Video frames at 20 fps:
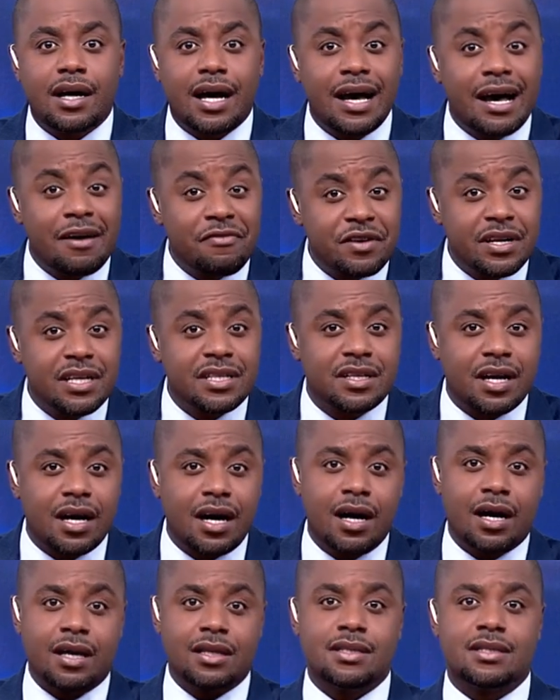Africa's
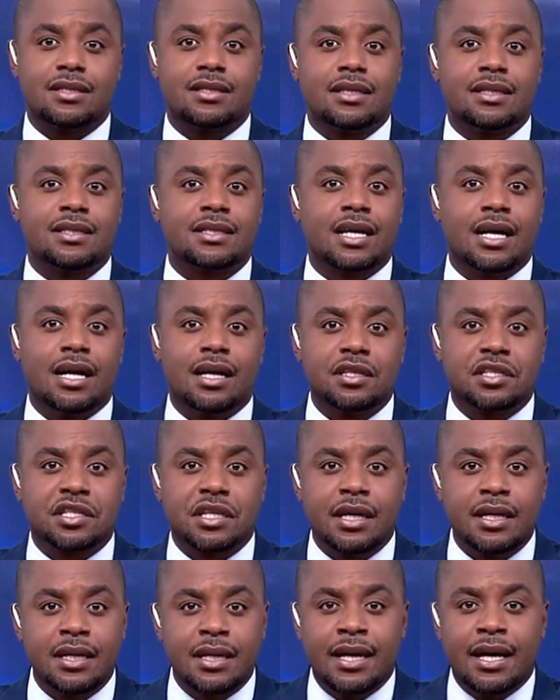arts, its
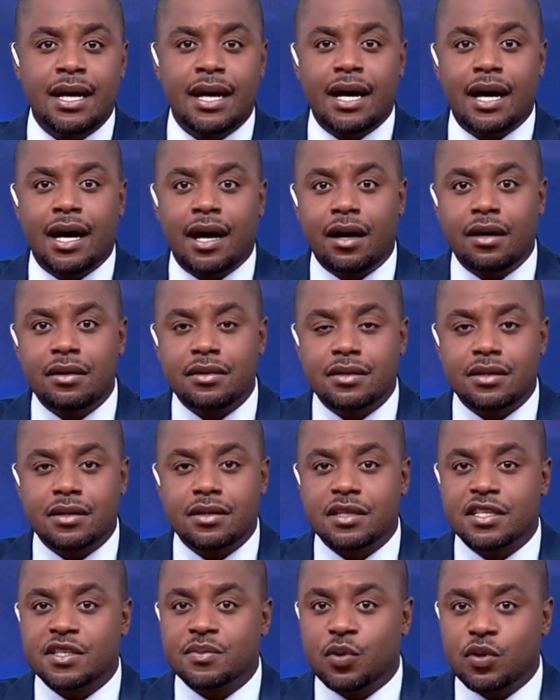culture, health,
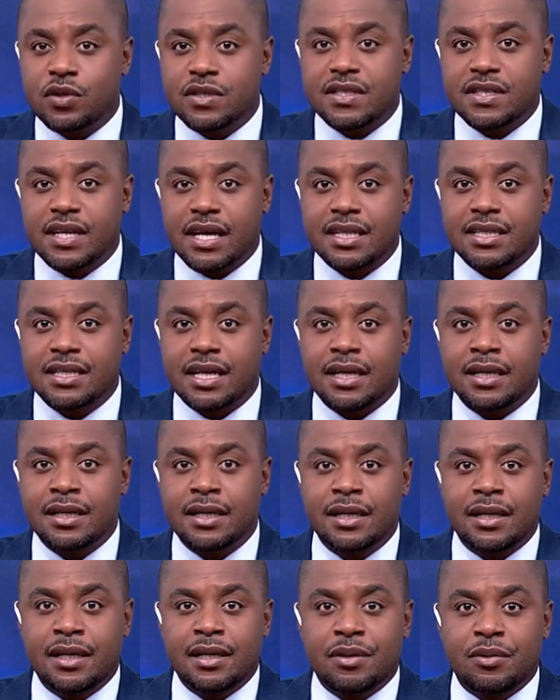the sports sector,
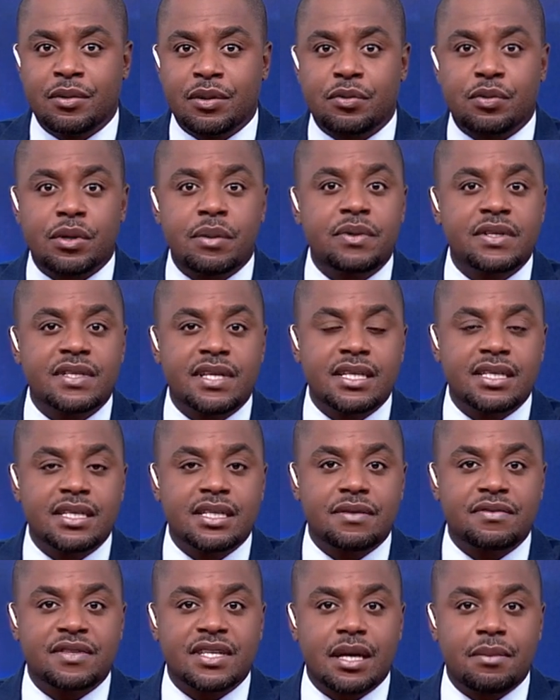with
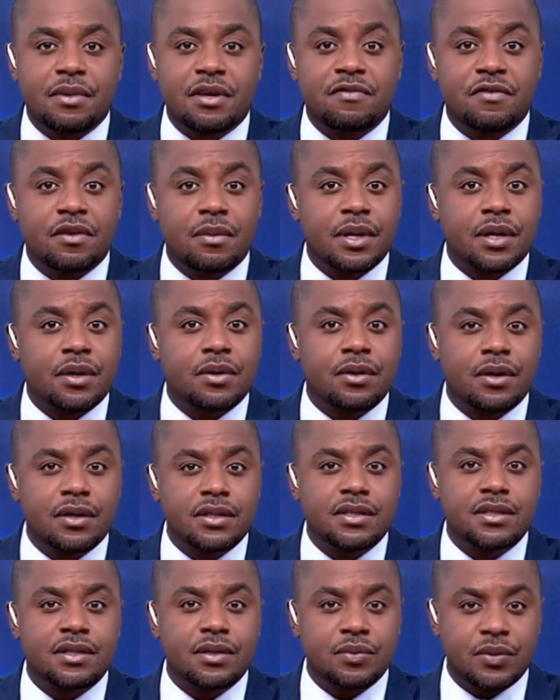representatives coming from
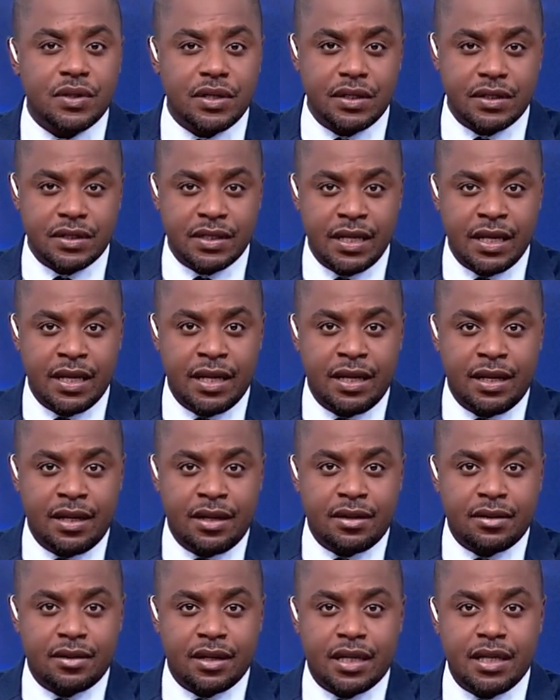across the world.
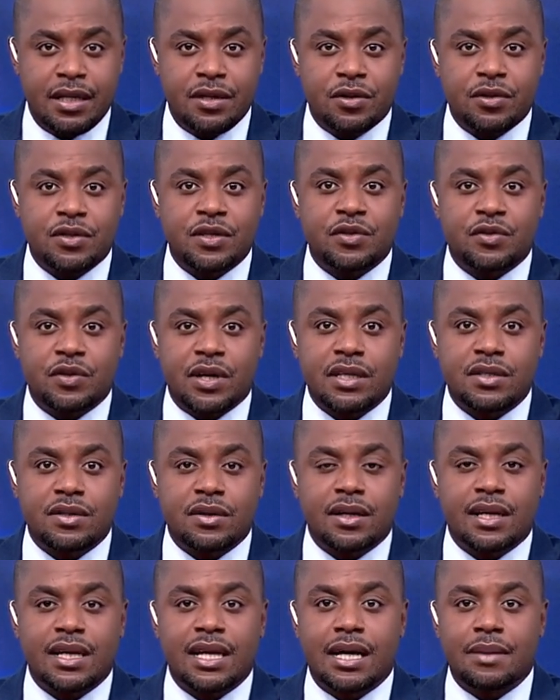The keynote address
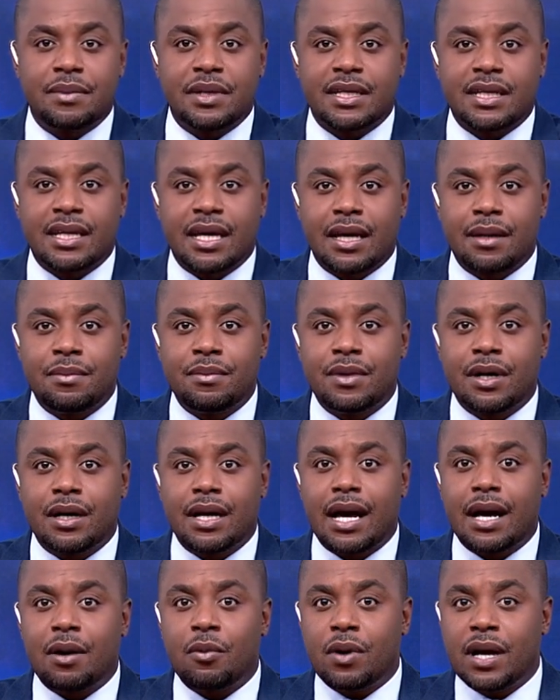on climate came
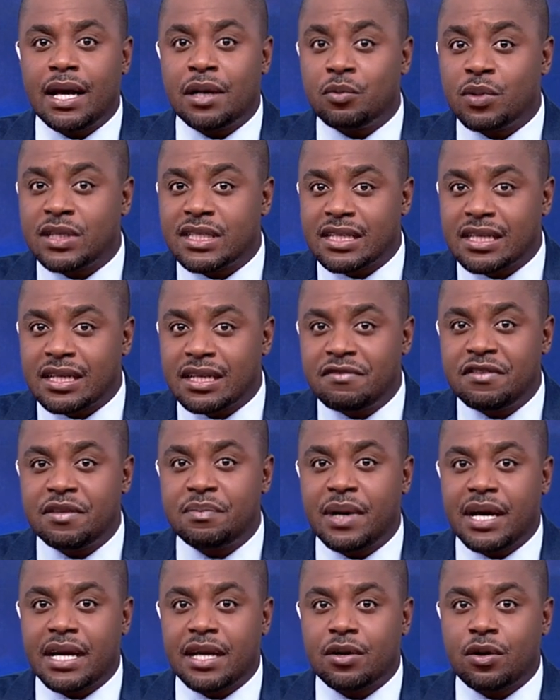and was delivered
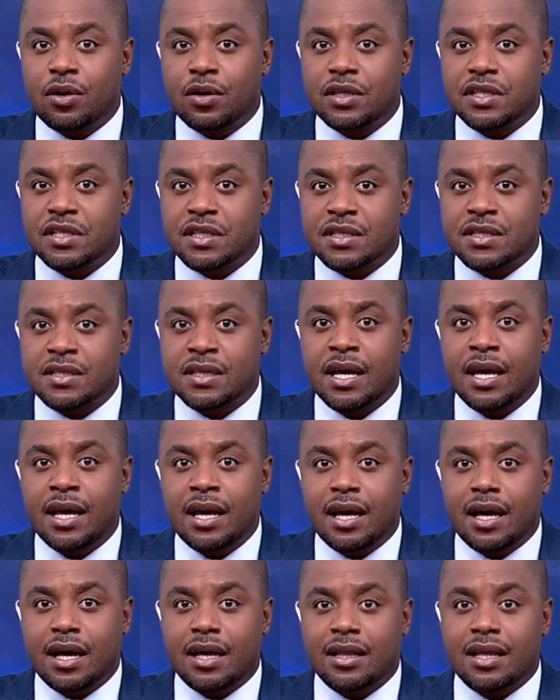by ecologists
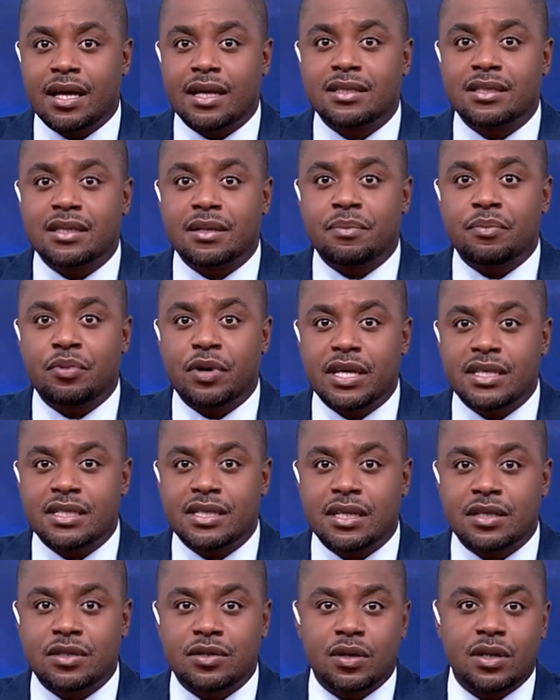that
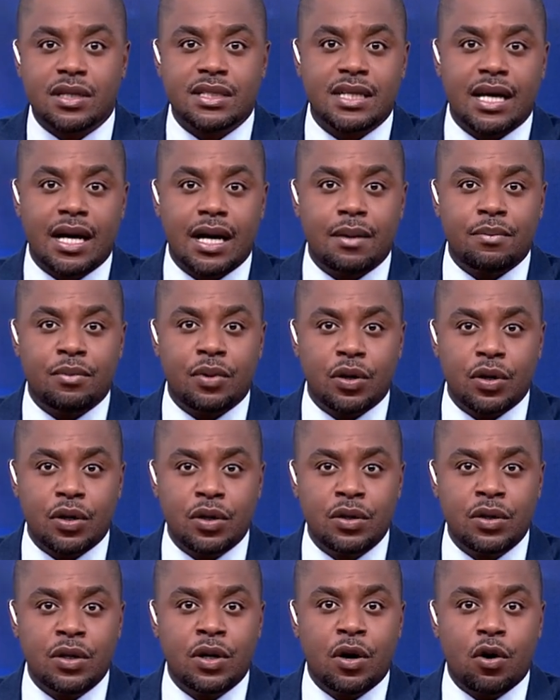President Dr.
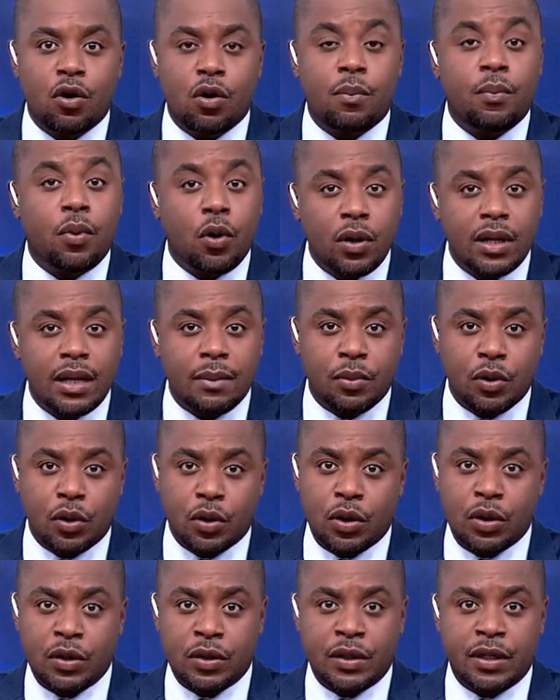Abolo, or Paul
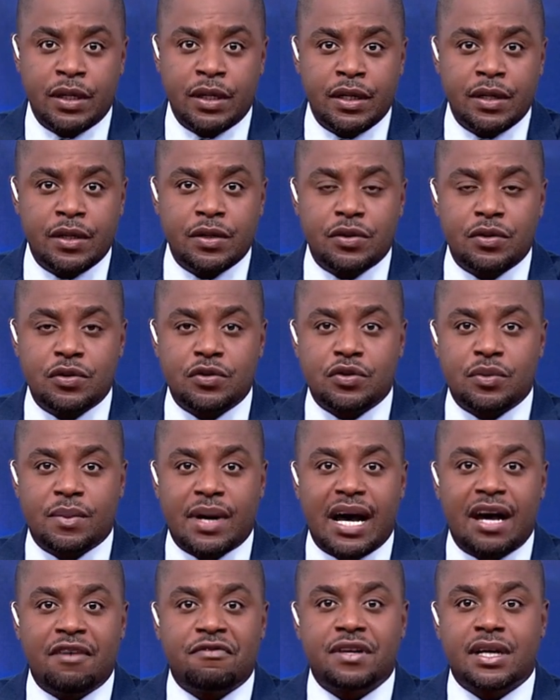Abolo. Newzroom
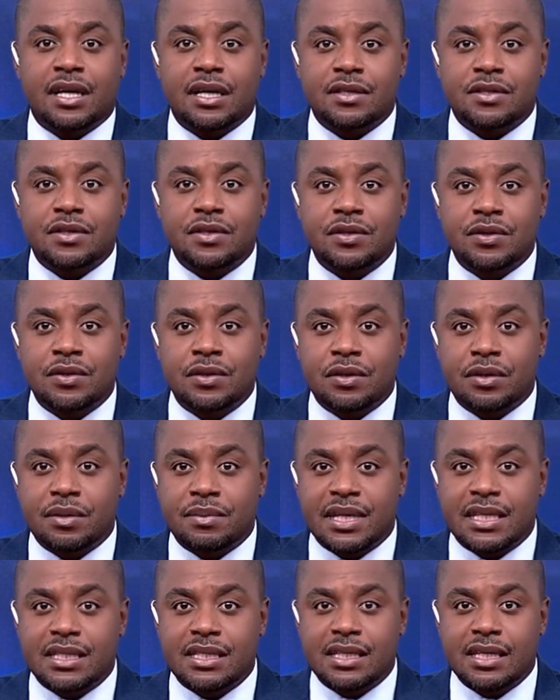Africa's Hugo
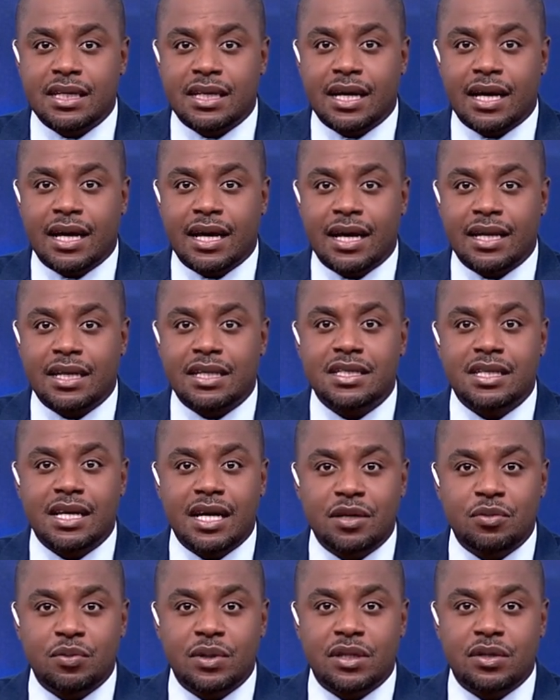Ribatika had a
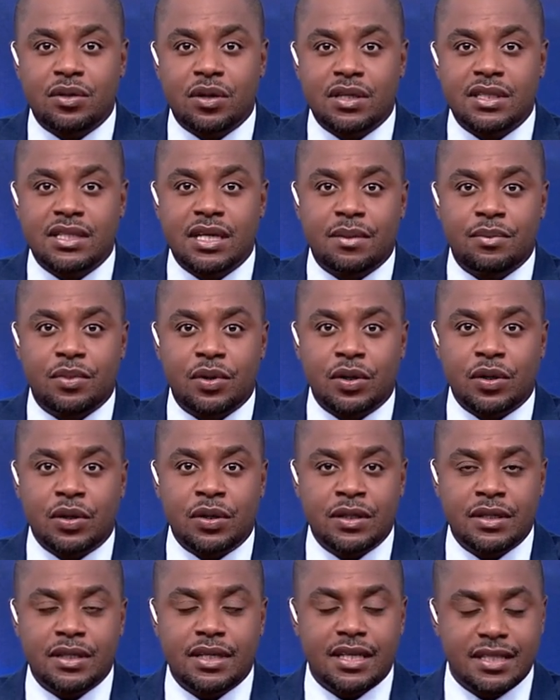chat with Dr.
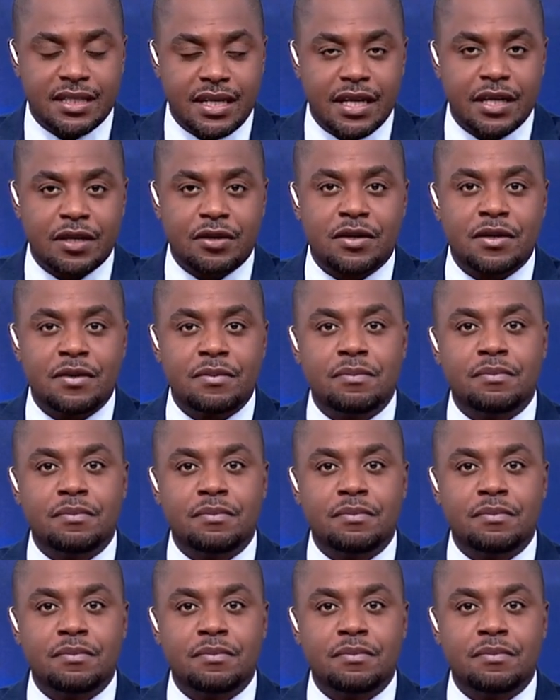Abolo. Let's take a look.